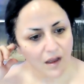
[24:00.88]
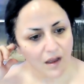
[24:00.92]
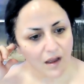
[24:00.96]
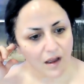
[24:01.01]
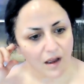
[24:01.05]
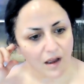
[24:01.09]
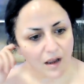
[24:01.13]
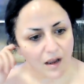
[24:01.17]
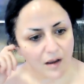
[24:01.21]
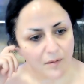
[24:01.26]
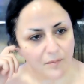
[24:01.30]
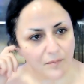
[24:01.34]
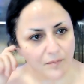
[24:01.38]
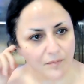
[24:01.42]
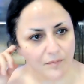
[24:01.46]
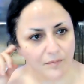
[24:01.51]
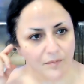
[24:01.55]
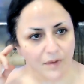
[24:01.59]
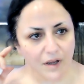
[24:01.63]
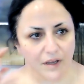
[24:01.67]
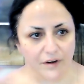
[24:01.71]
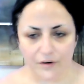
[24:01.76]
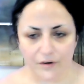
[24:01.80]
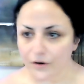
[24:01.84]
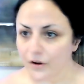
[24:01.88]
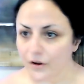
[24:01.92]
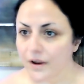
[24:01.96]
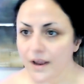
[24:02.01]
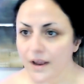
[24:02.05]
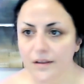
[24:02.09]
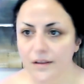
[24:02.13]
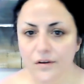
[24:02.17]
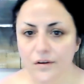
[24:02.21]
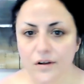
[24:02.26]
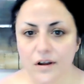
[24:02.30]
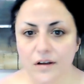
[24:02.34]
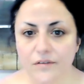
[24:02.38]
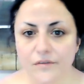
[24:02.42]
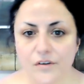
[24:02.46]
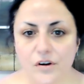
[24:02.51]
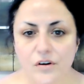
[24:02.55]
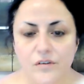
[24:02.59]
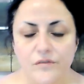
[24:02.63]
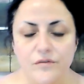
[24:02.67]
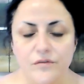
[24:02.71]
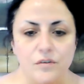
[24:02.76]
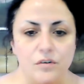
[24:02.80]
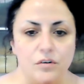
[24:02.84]
I don't know how long I've
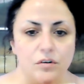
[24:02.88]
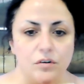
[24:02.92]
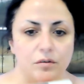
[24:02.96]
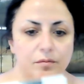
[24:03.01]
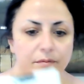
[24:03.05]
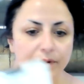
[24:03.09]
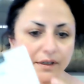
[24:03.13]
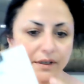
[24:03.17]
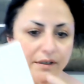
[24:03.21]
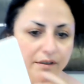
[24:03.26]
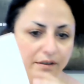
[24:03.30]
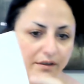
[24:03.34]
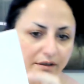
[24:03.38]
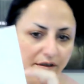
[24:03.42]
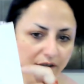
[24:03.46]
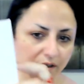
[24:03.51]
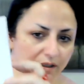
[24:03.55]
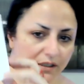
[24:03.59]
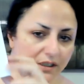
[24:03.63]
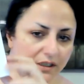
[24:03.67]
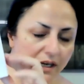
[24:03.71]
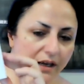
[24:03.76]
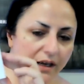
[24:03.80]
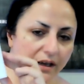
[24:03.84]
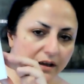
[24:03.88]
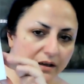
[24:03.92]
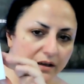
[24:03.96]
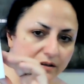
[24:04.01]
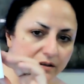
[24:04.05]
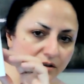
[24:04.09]
gone for, but yeah,